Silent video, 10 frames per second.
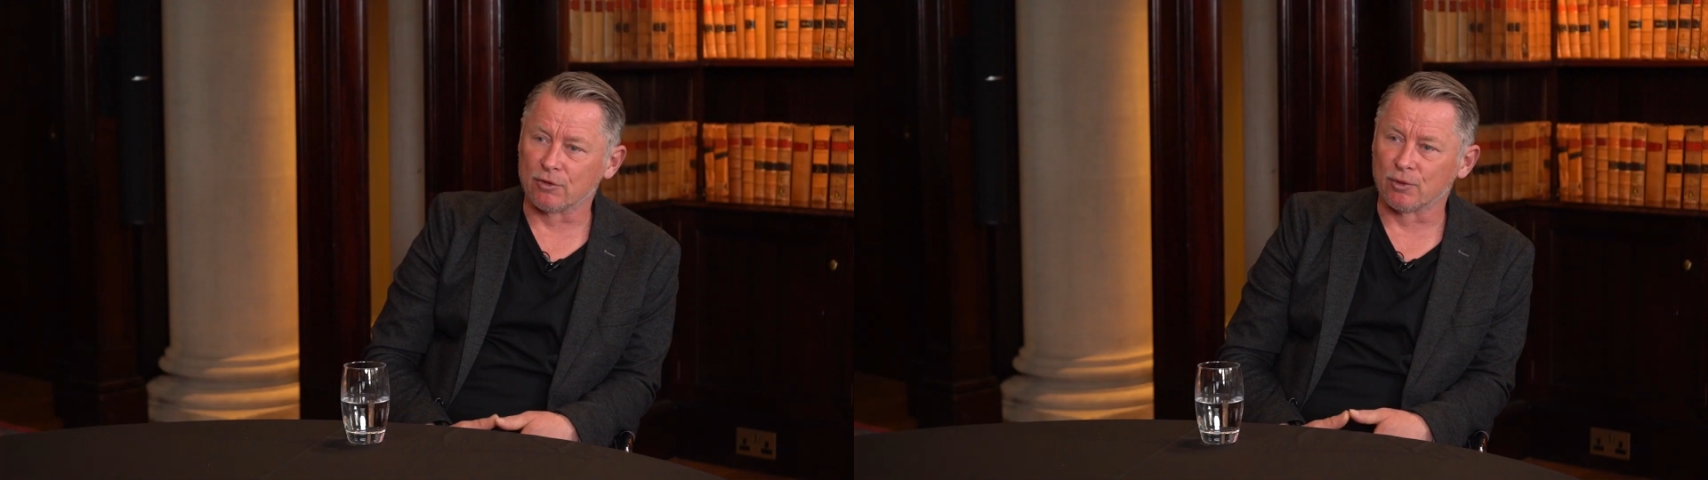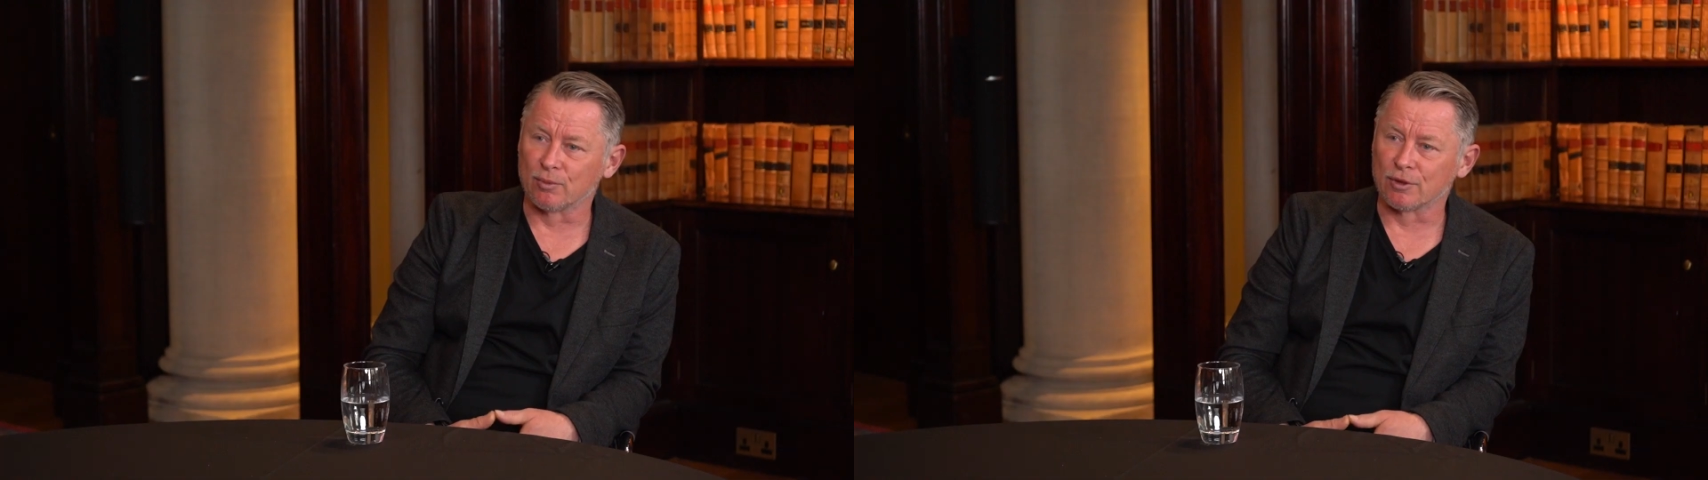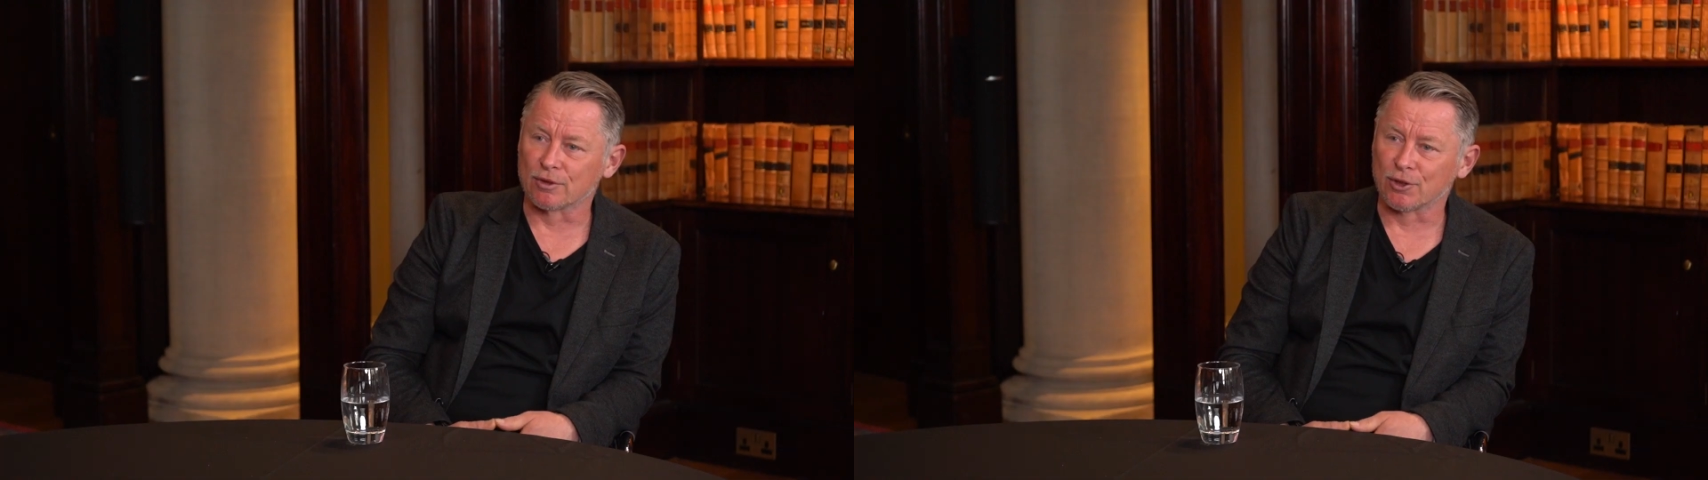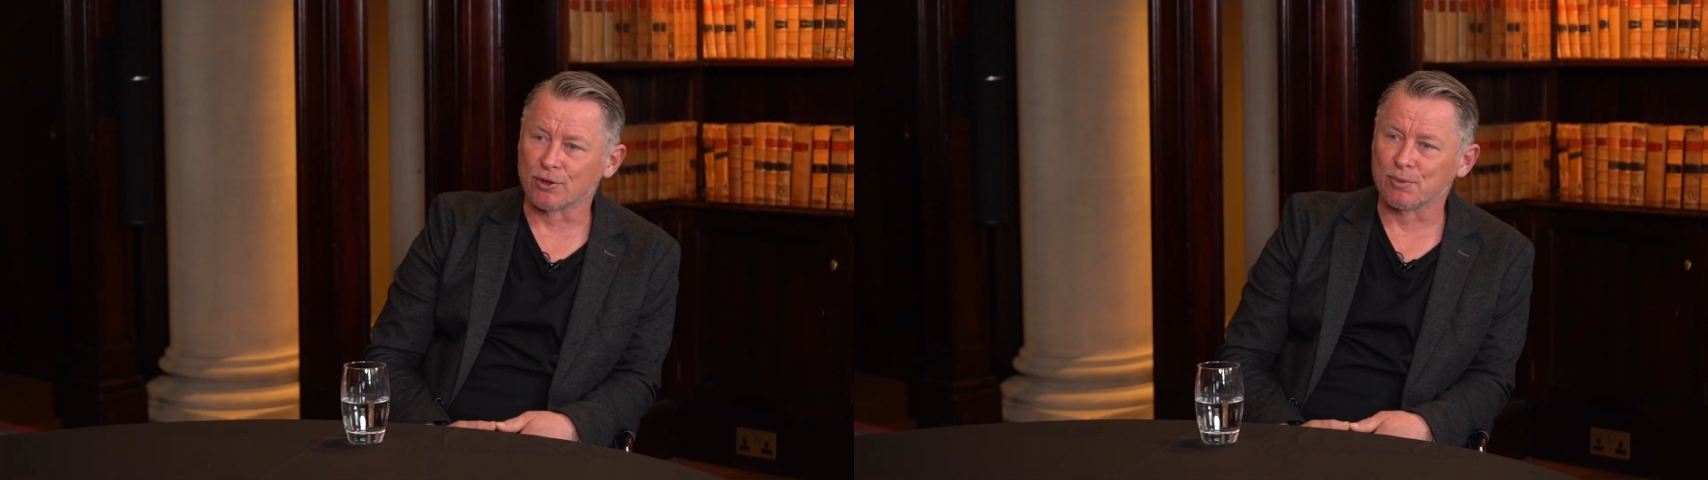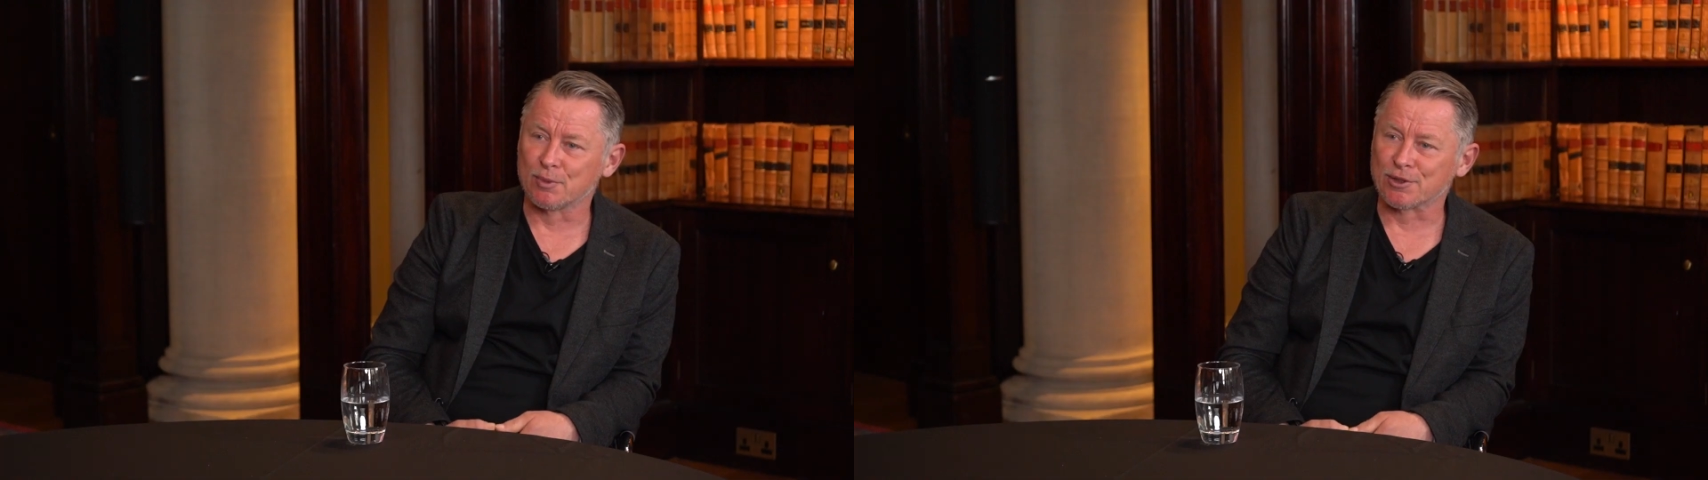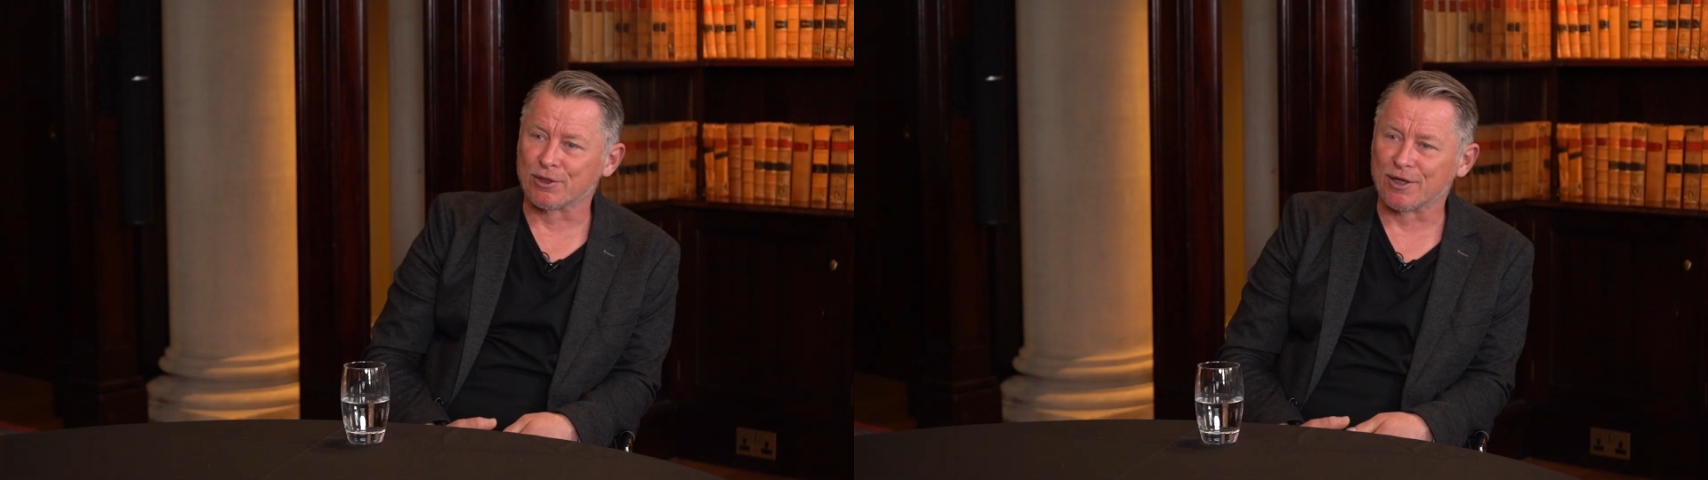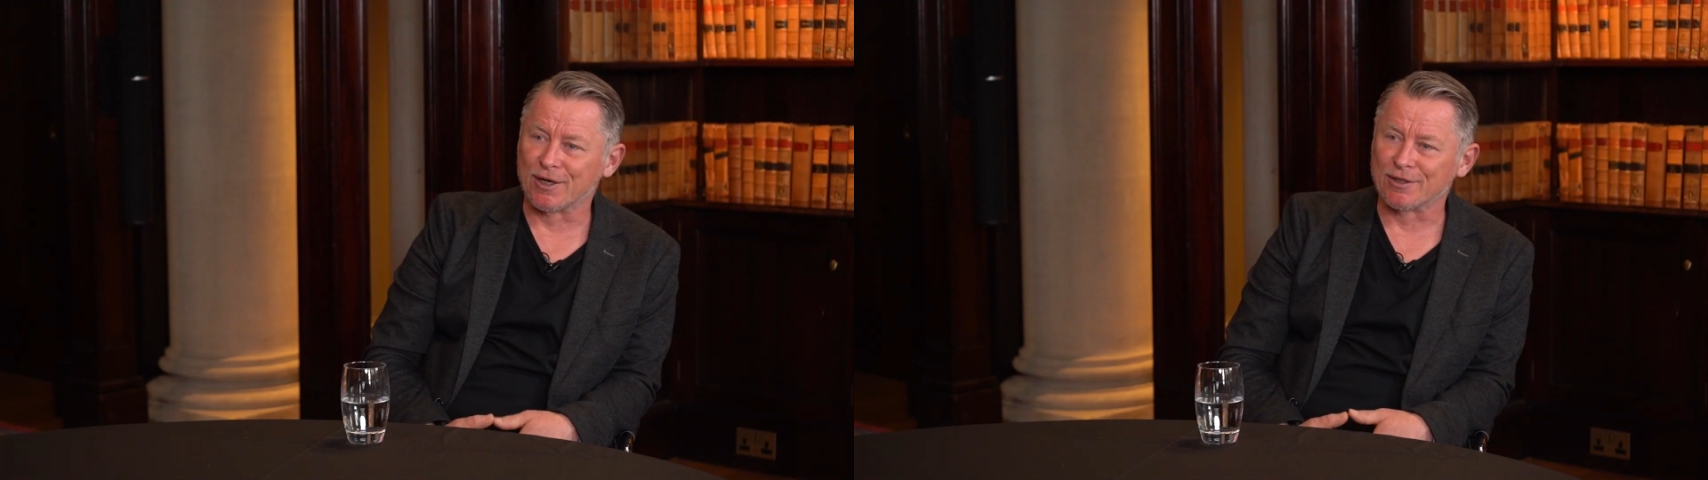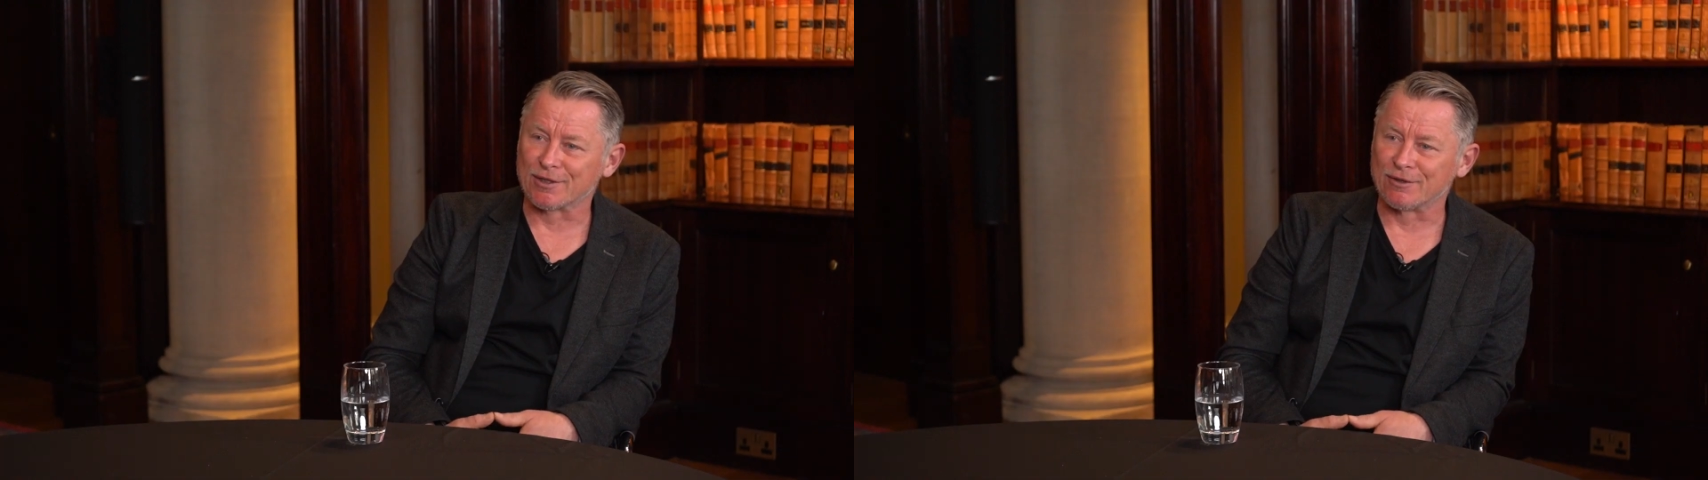numbers. Odd numbers on the
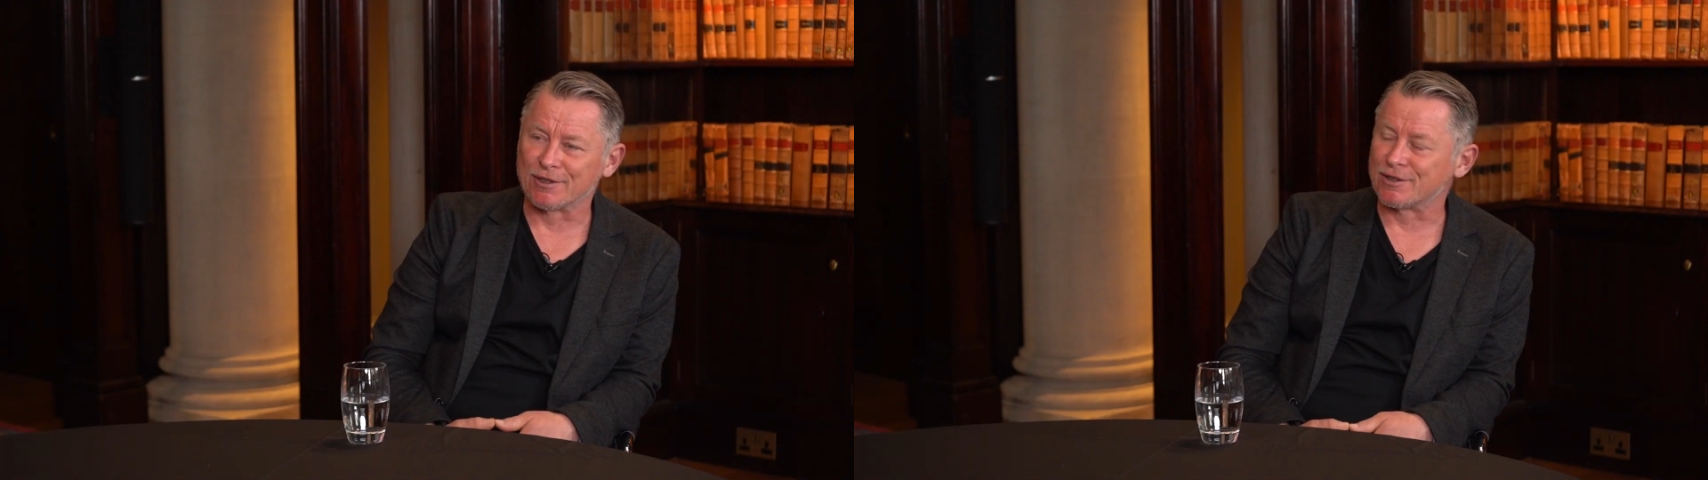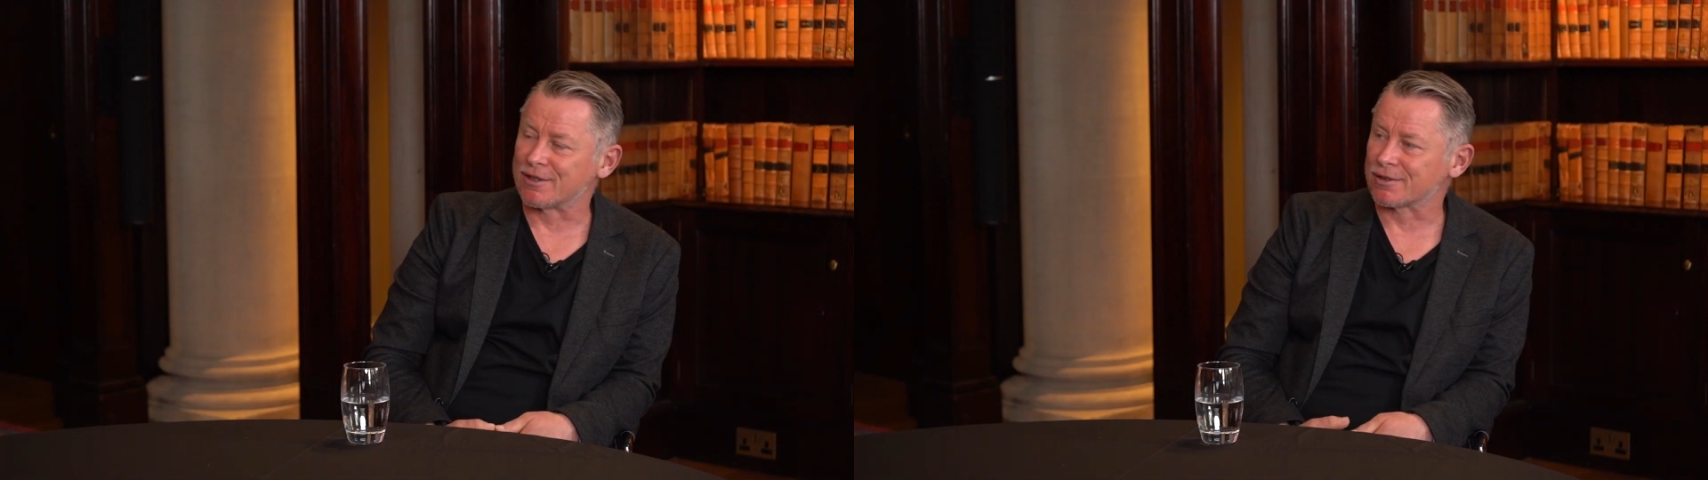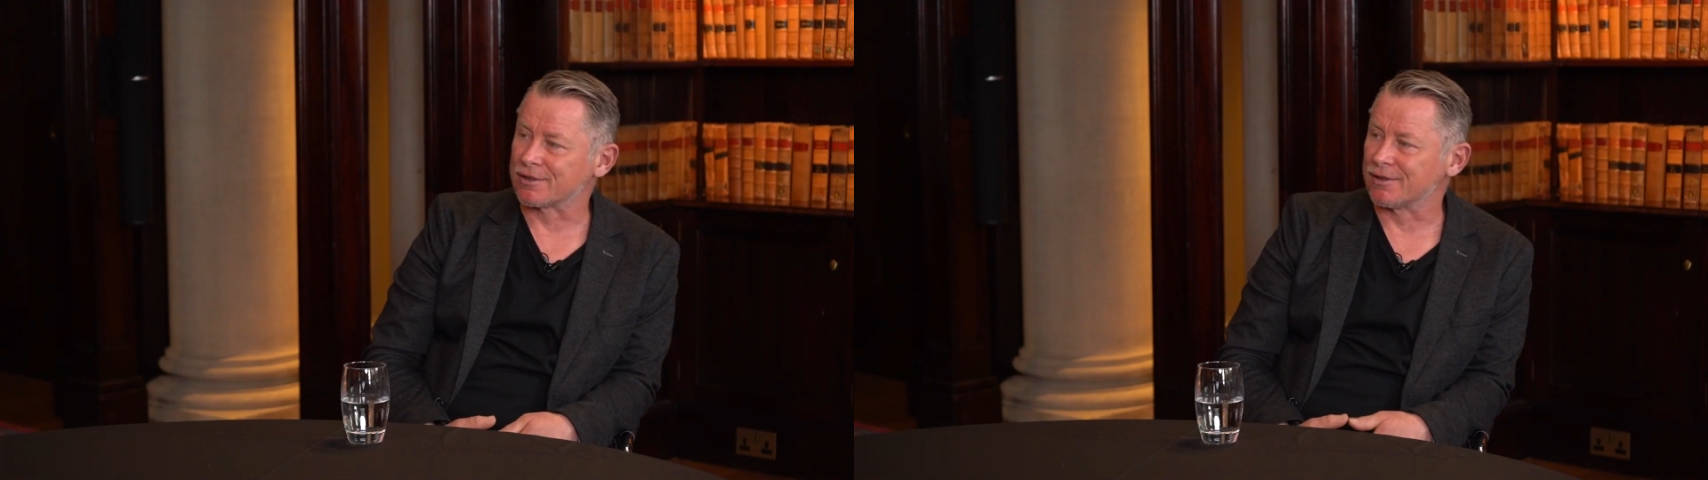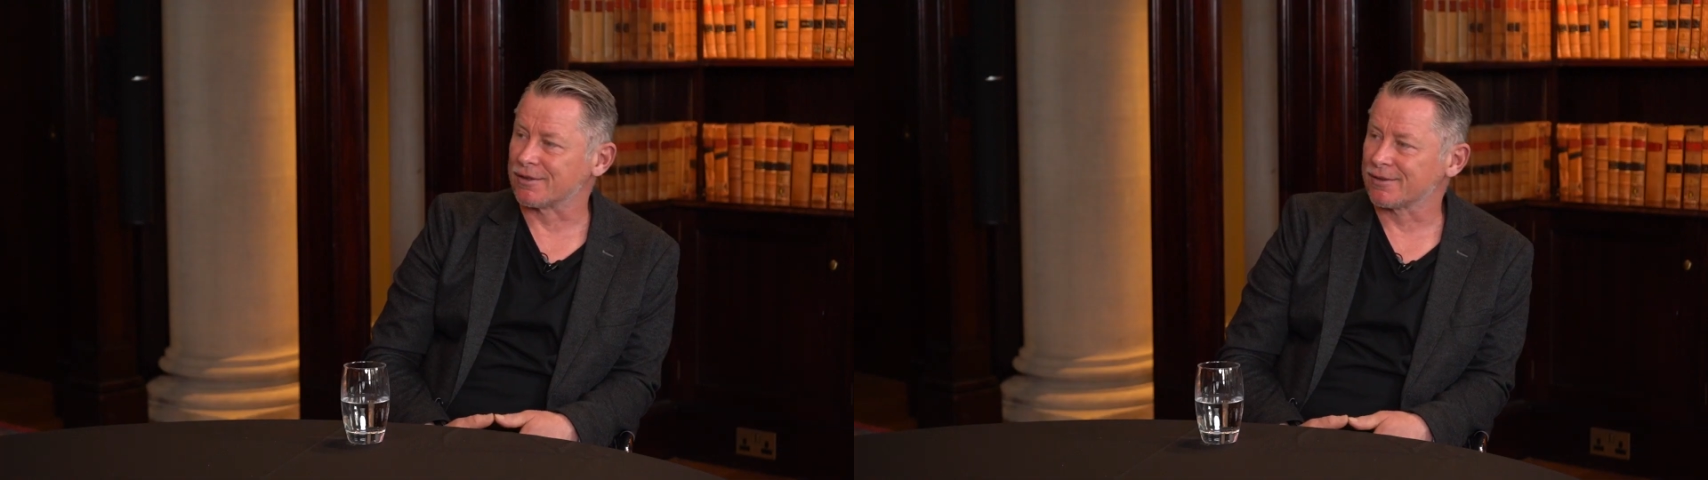ice are a disaster.